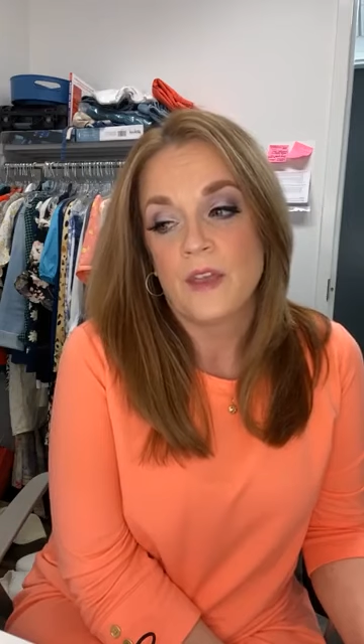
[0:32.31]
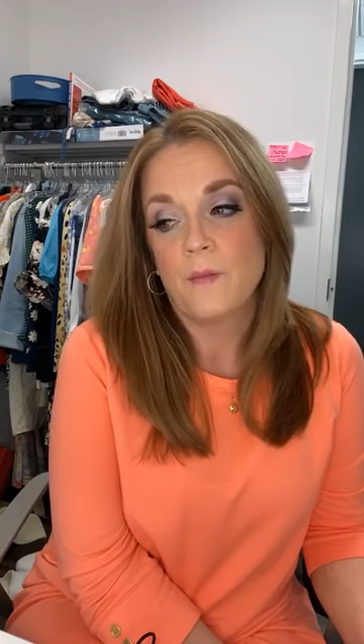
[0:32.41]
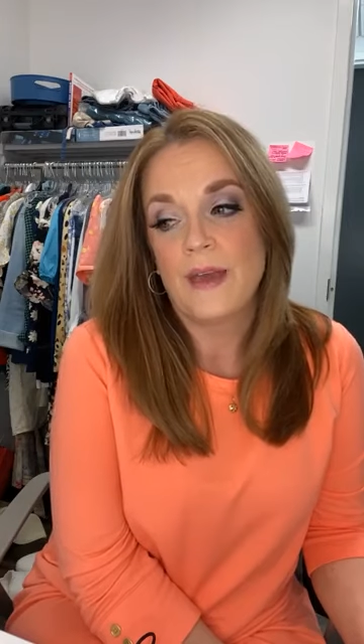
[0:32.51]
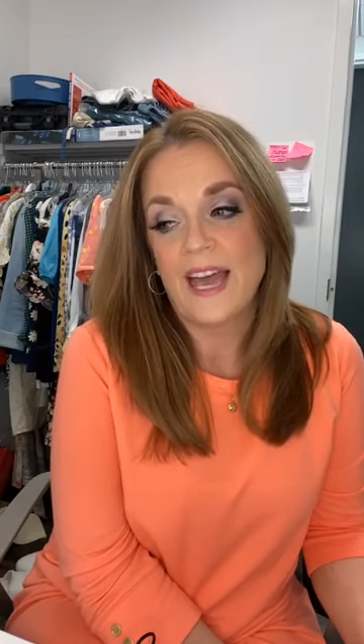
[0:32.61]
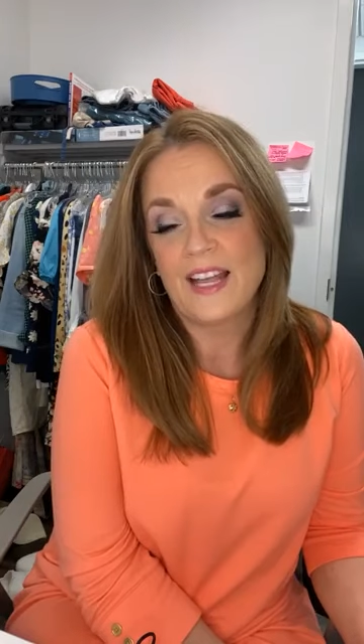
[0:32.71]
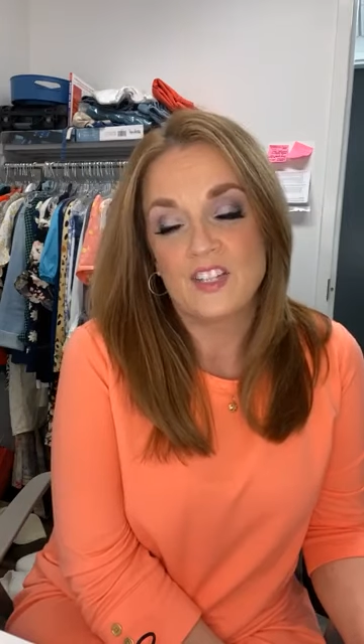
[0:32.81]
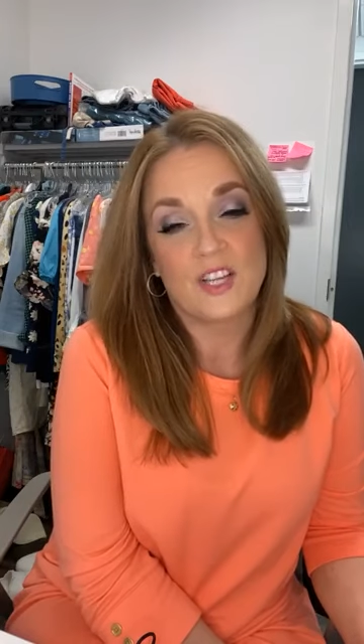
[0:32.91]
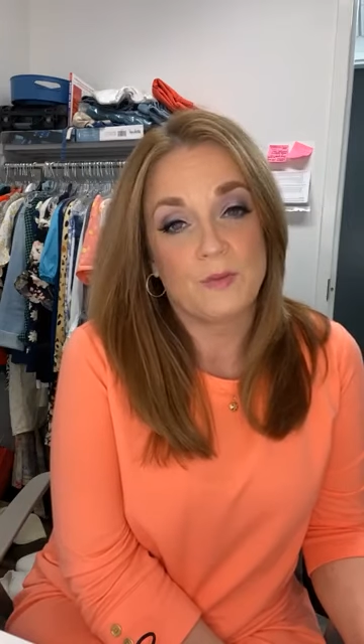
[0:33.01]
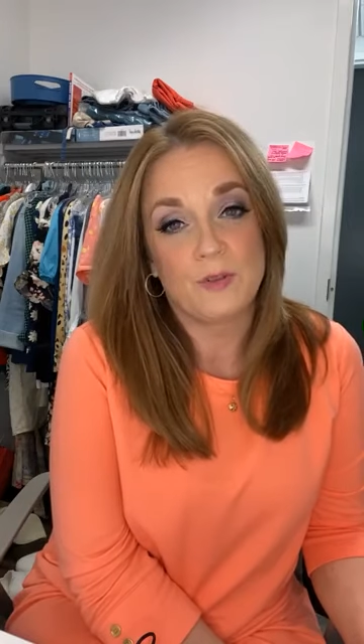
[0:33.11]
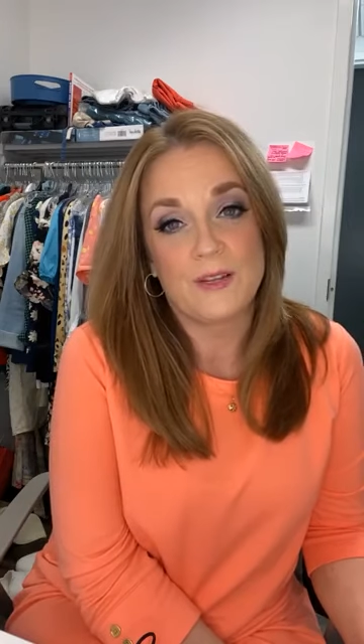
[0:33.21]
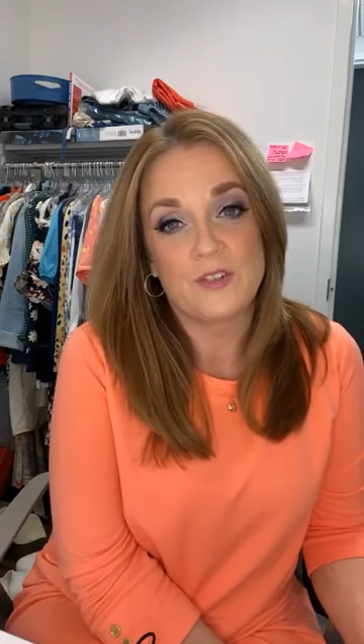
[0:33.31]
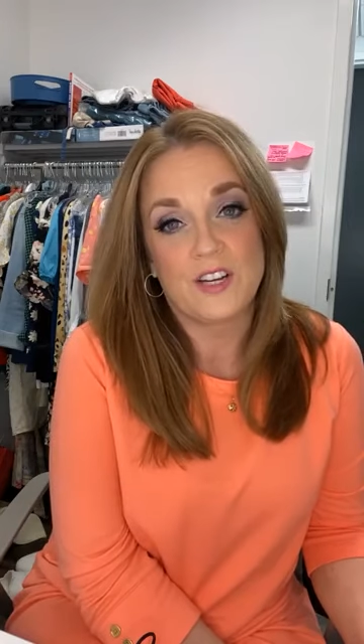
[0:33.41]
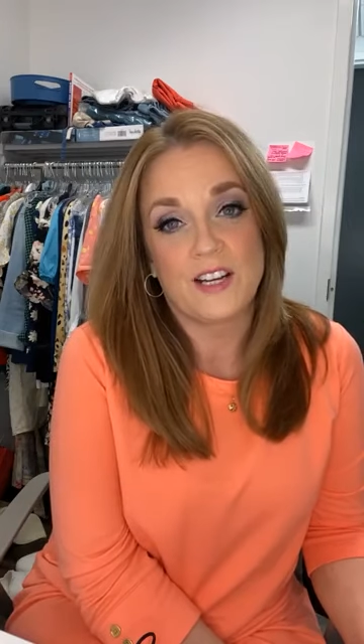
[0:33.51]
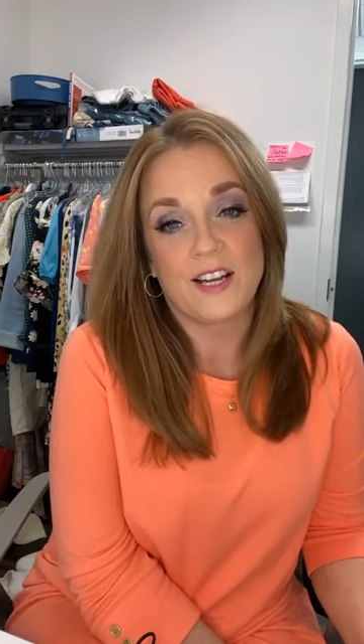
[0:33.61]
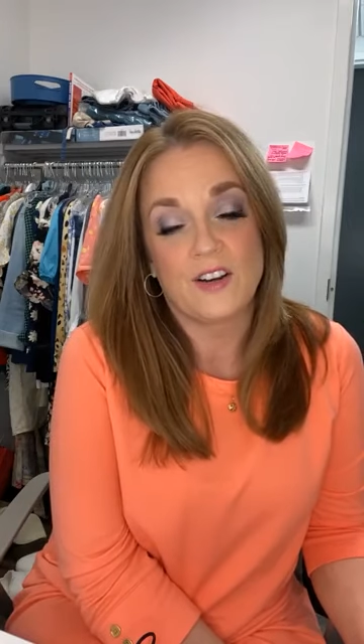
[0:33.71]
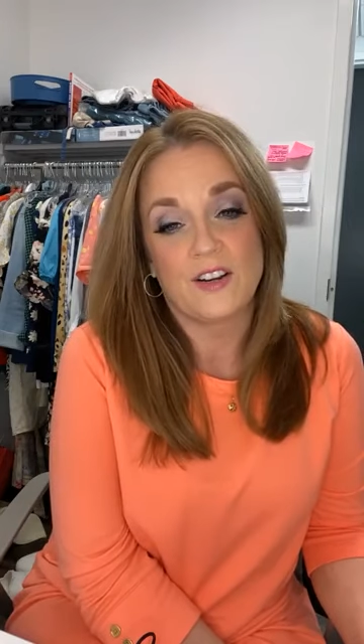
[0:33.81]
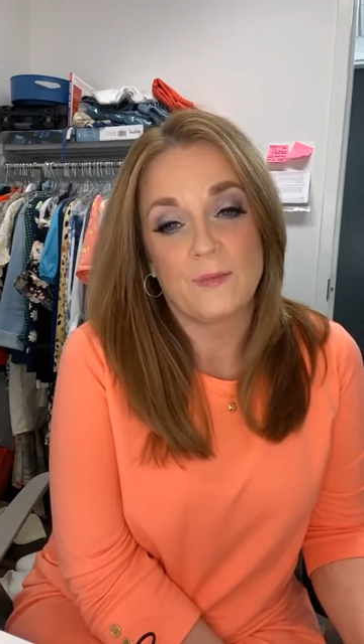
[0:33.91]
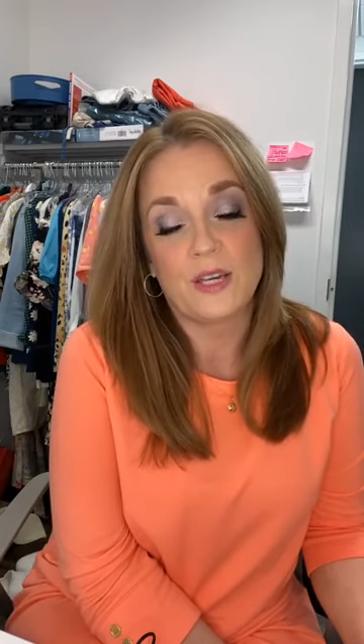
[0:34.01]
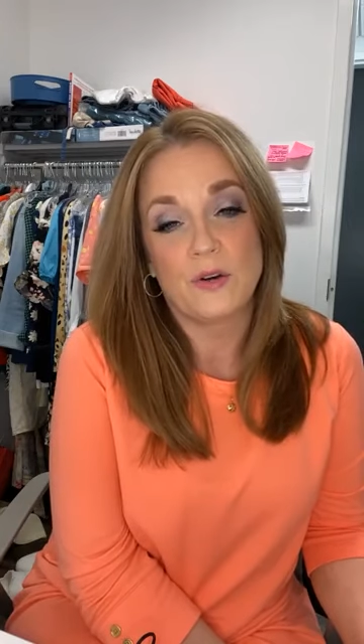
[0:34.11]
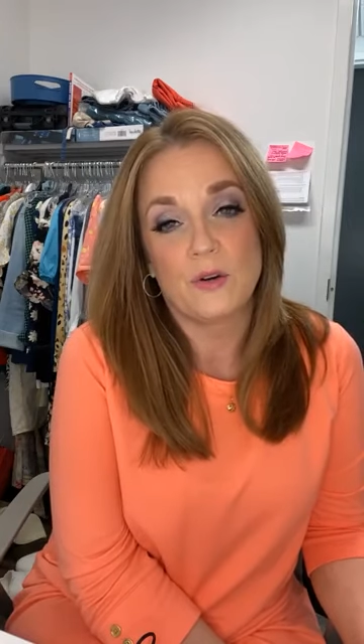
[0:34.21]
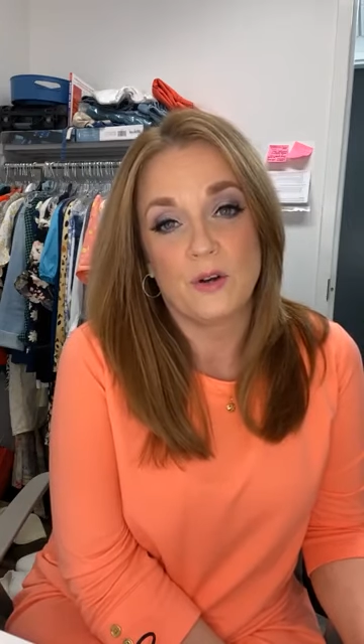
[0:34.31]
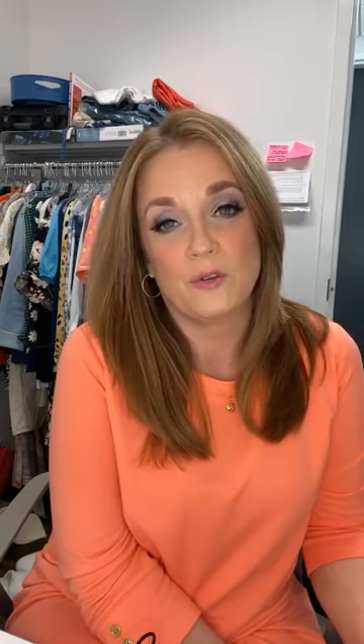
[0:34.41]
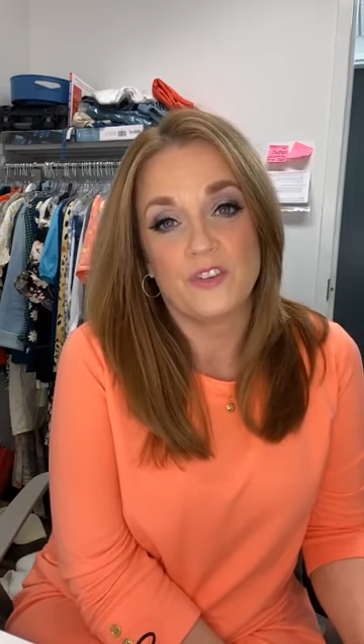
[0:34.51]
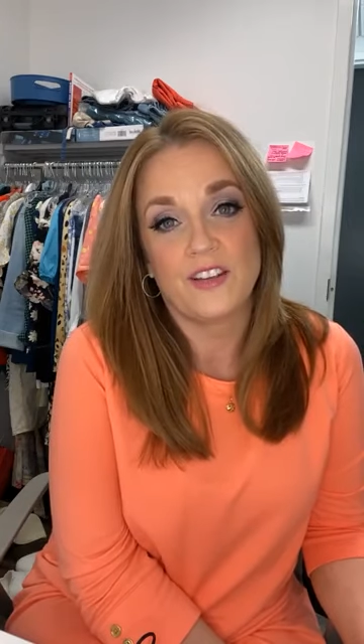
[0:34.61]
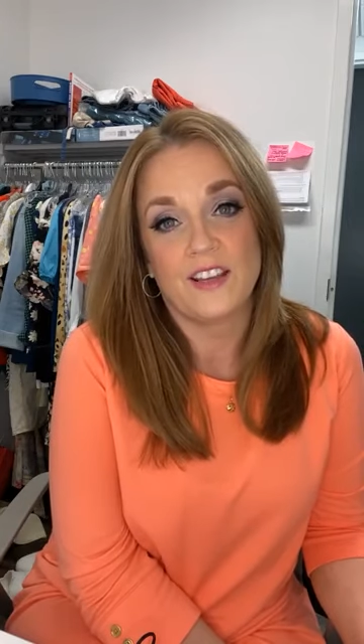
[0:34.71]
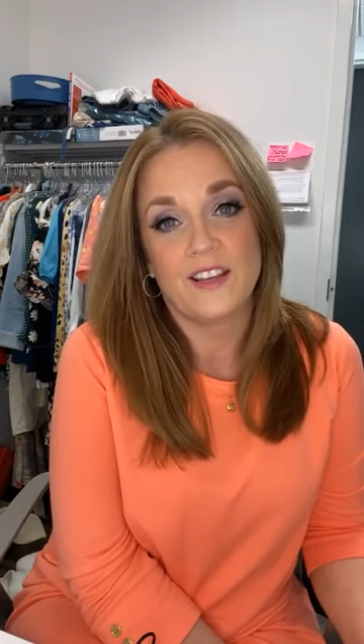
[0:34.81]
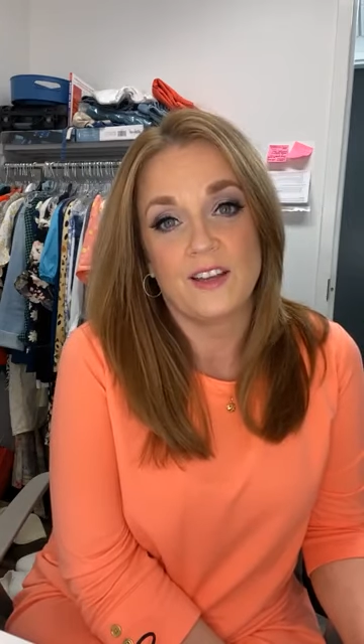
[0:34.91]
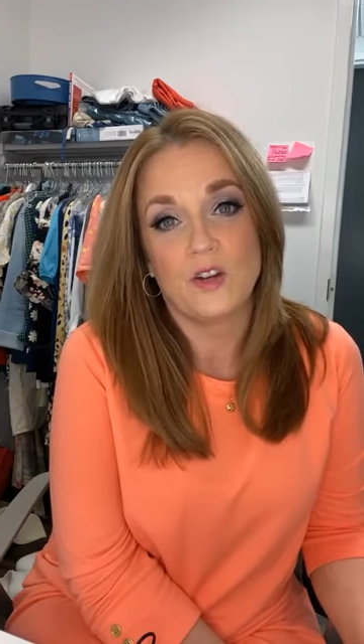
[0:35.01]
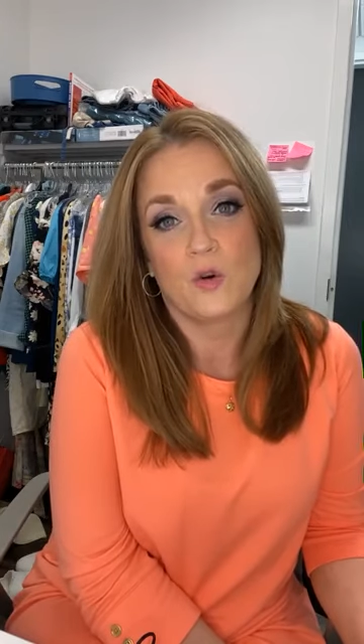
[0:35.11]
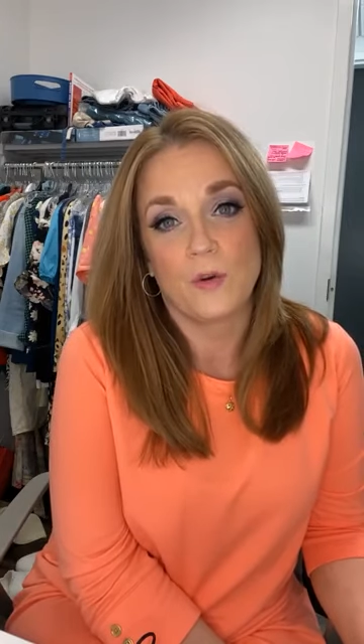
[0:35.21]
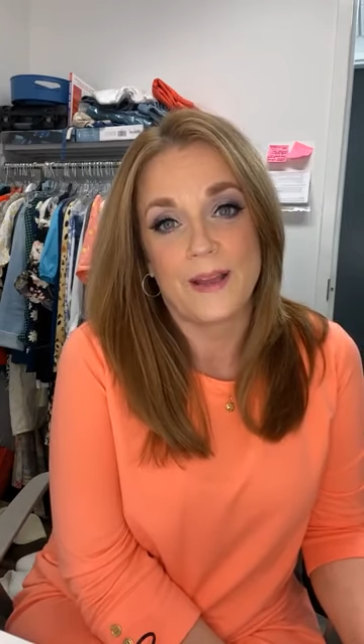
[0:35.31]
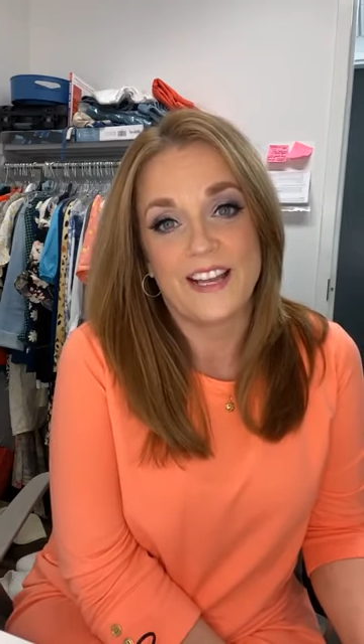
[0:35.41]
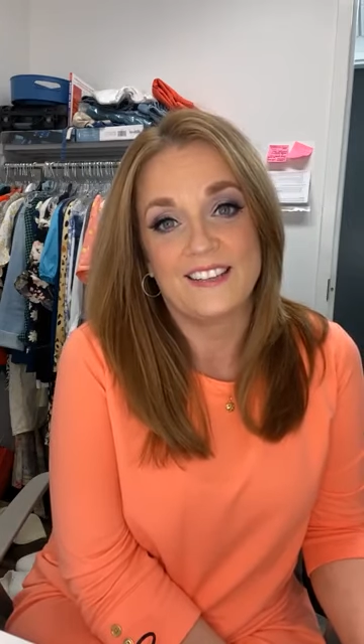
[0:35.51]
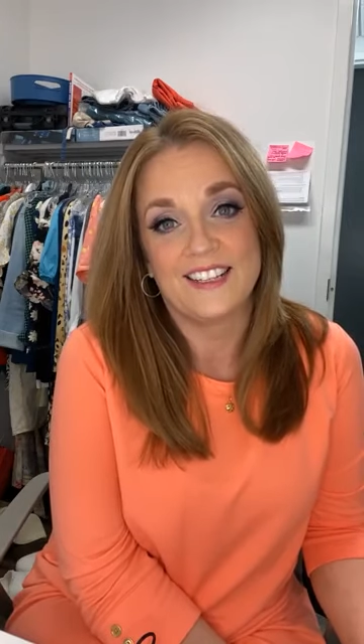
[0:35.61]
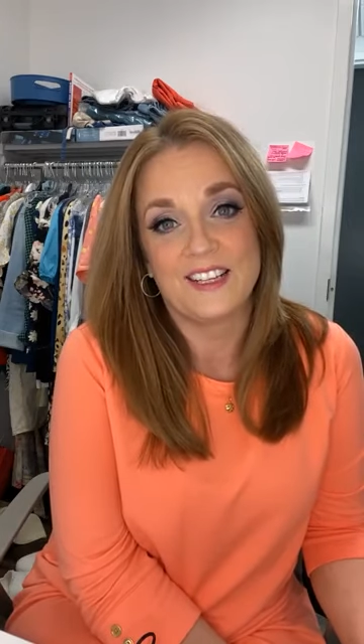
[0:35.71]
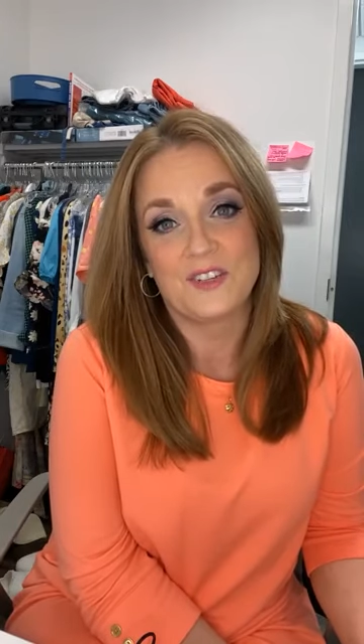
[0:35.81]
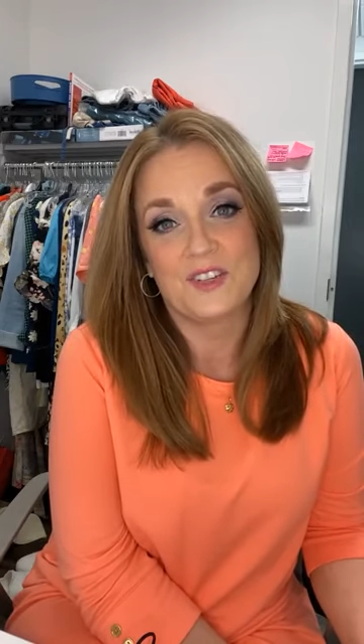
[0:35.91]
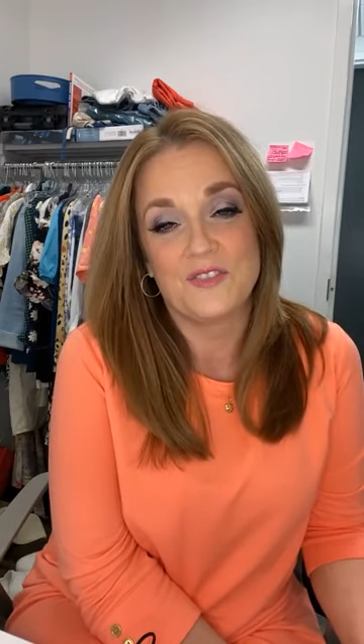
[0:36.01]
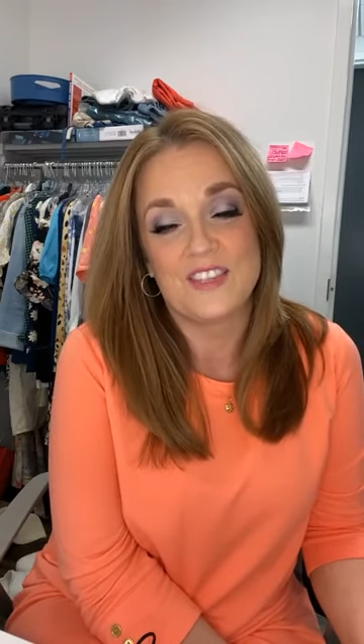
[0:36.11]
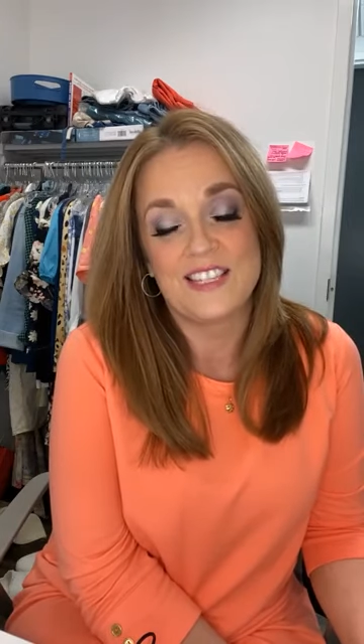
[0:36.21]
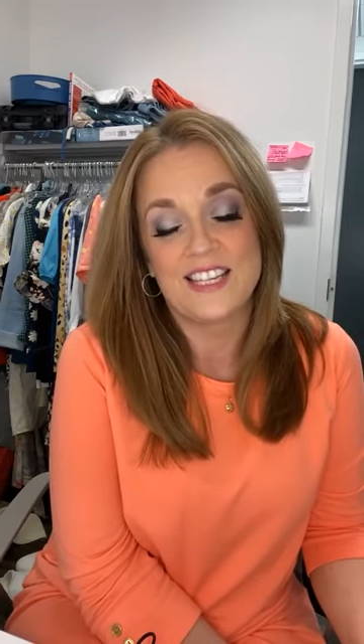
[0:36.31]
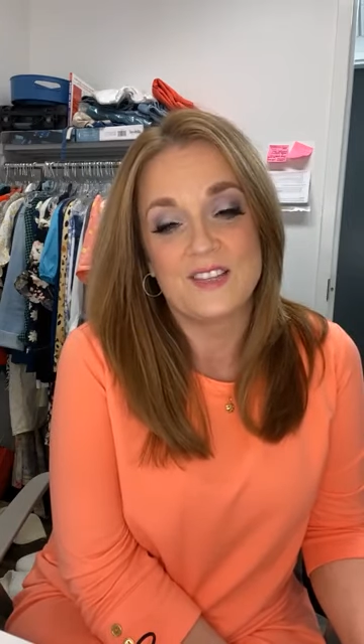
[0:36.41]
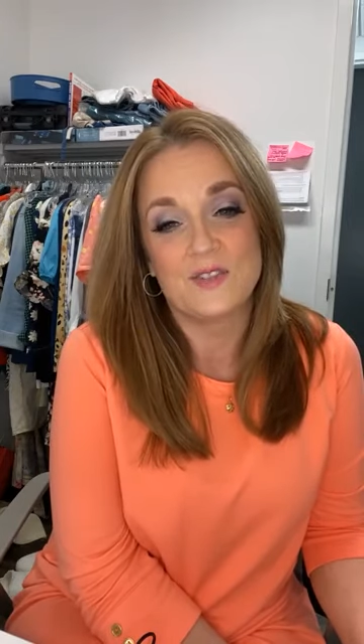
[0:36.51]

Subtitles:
Pat, James Dementri, and I are going to be co-hosting Gourmet Holiday on QVC.